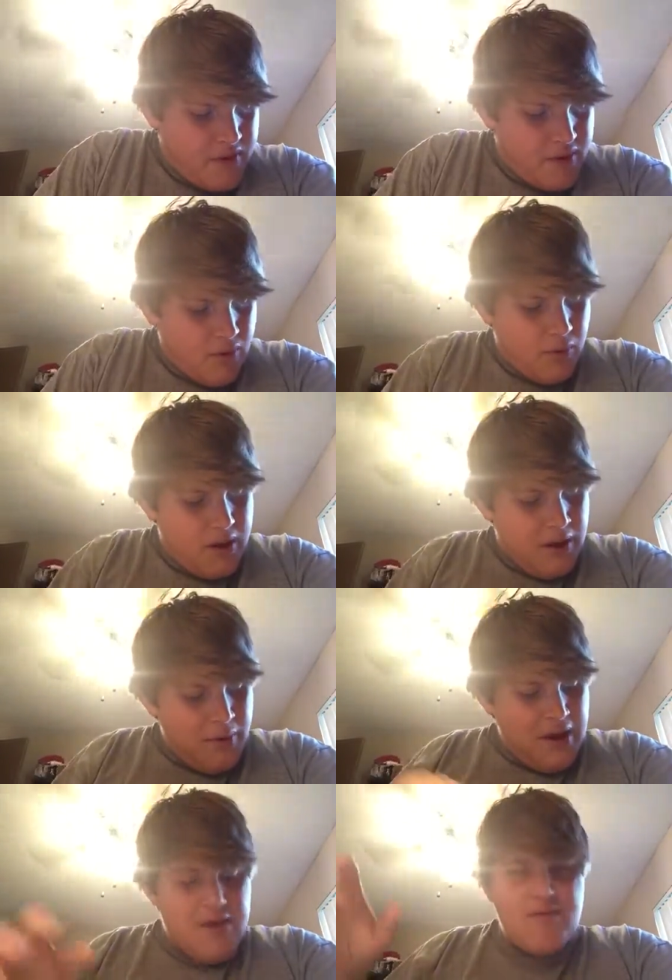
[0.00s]
so now
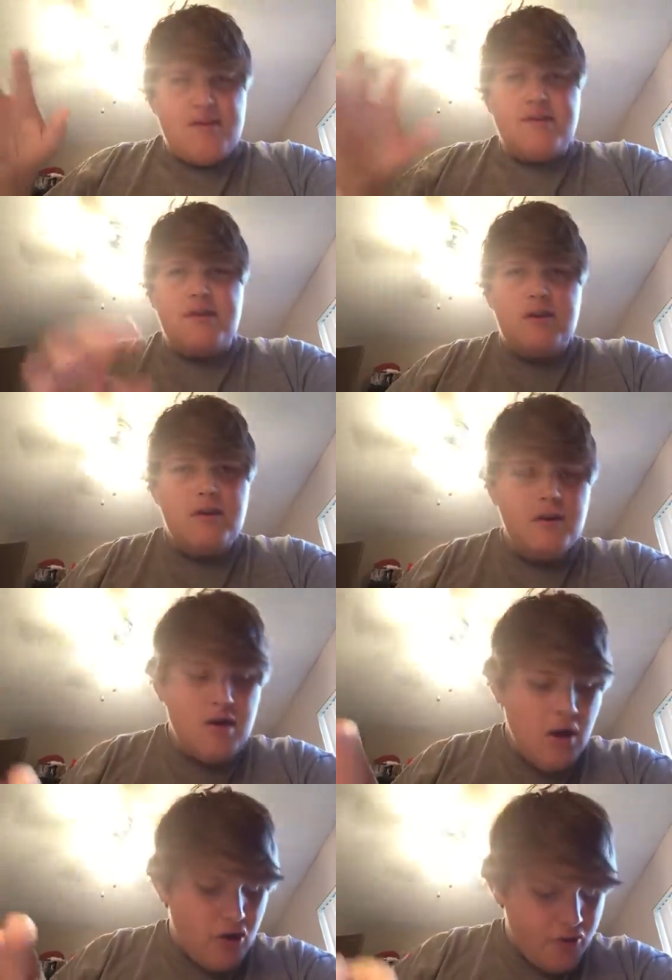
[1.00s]
we have this
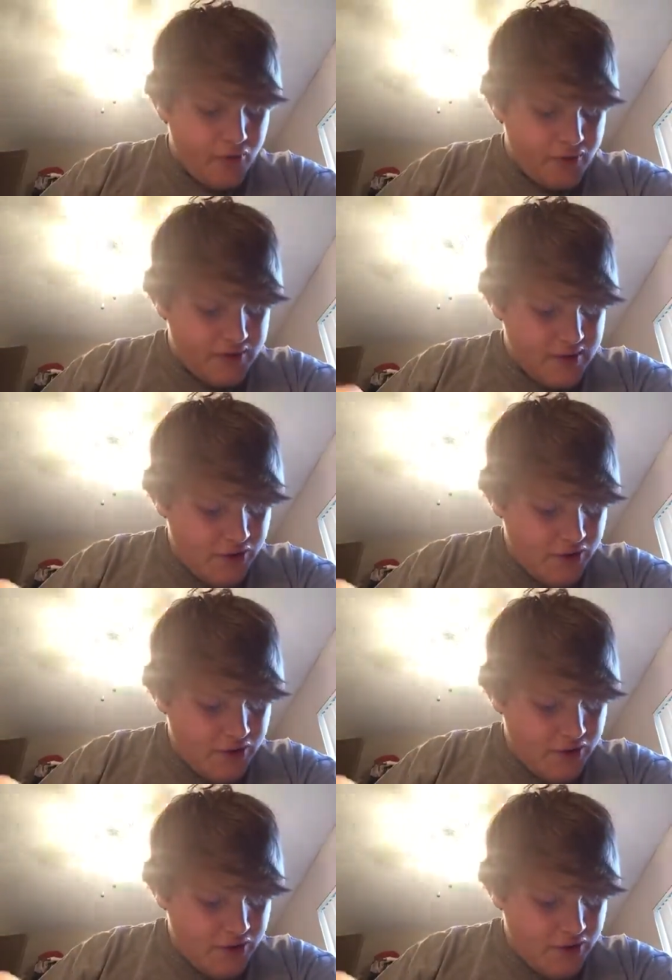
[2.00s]
other versus